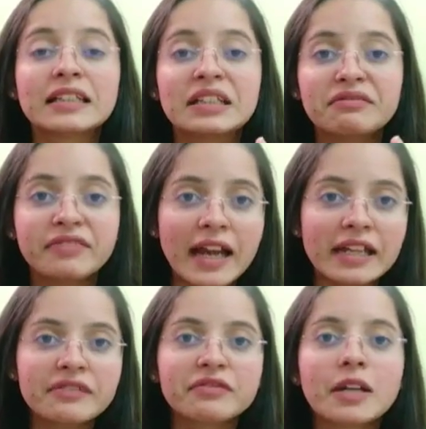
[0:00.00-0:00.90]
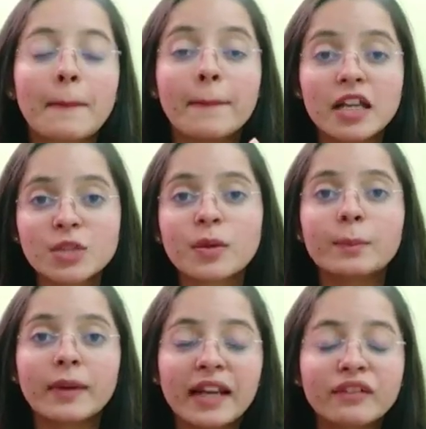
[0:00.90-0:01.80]
The wife must be
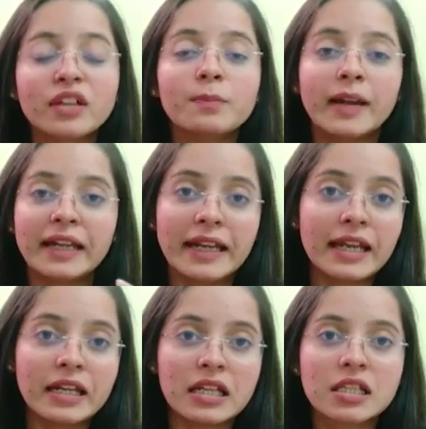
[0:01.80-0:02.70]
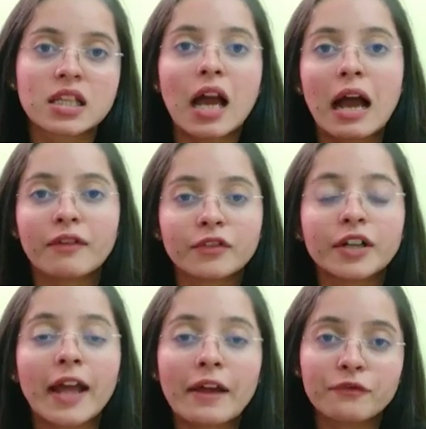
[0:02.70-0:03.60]
paid with maintenance after
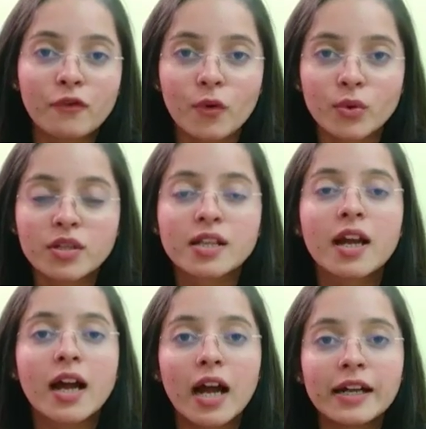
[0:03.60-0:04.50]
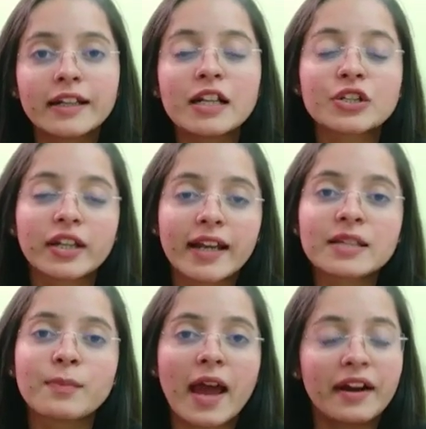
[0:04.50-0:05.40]
divorce until she
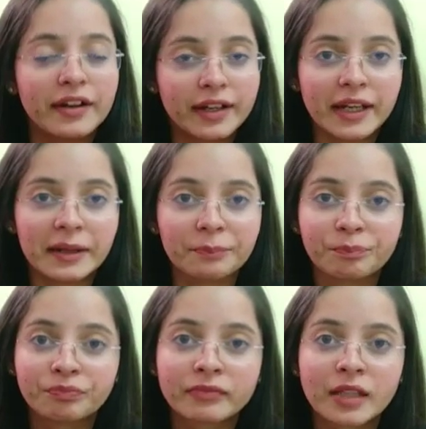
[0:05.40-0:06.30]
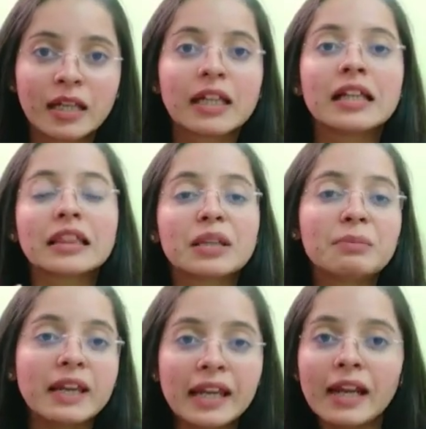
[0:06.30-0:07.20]
gets married again. The
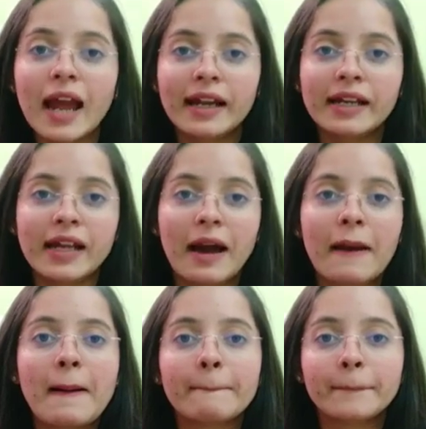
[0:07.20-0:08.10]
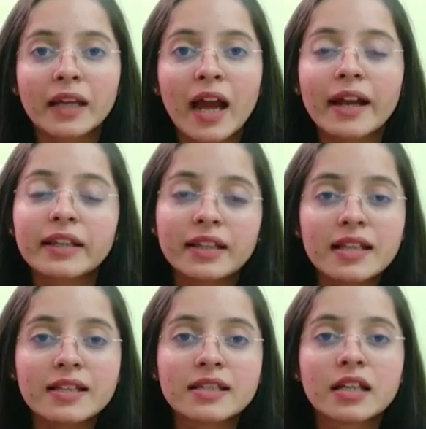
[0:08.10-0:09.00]
main idea behind
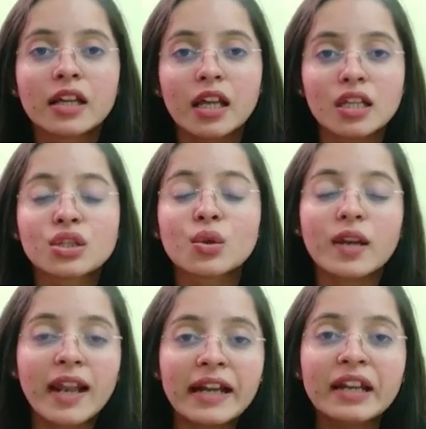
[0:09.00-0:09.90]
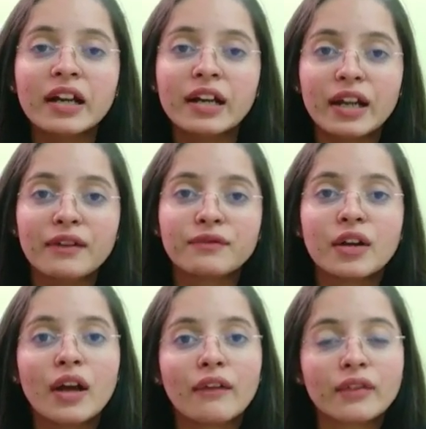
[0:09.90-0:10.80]
this is to let her live
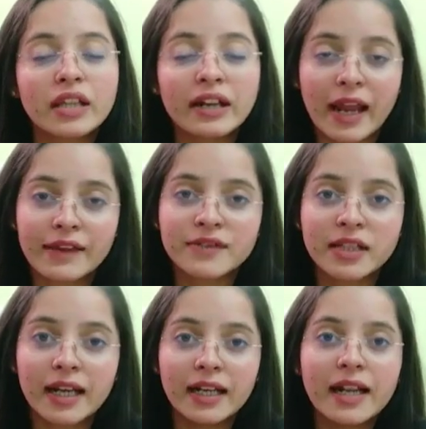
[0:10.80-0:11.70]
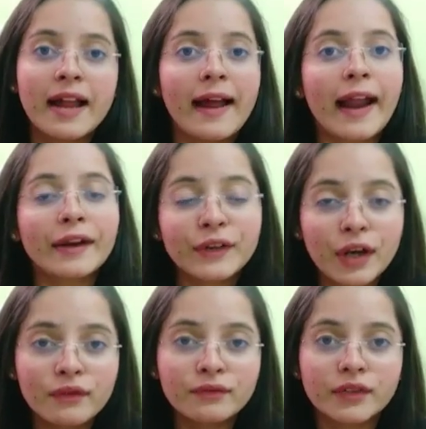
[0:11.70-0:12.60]
with her lifestyle and
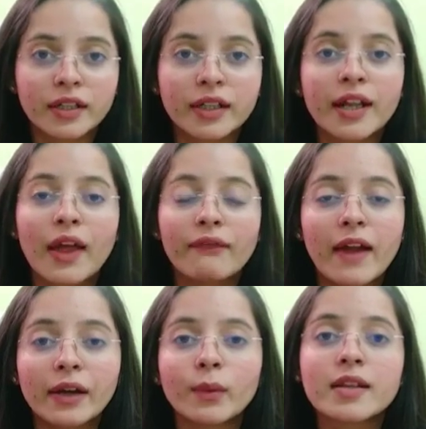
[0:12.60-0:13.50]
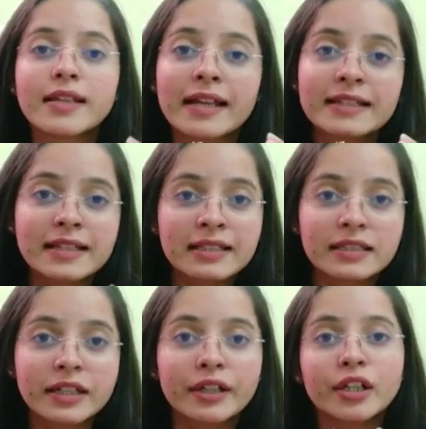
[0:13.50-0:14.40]
comfort that was
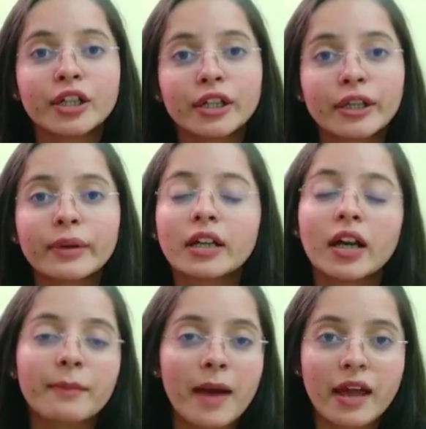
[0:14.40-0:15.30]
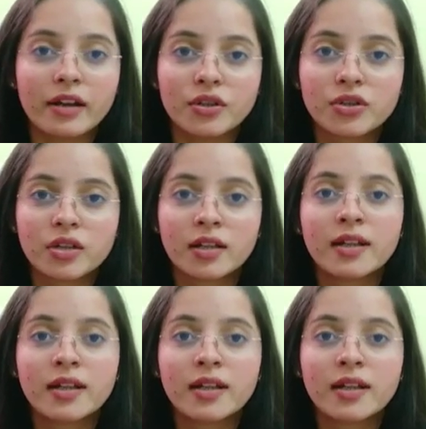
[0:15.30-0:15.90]
existed during her marriage,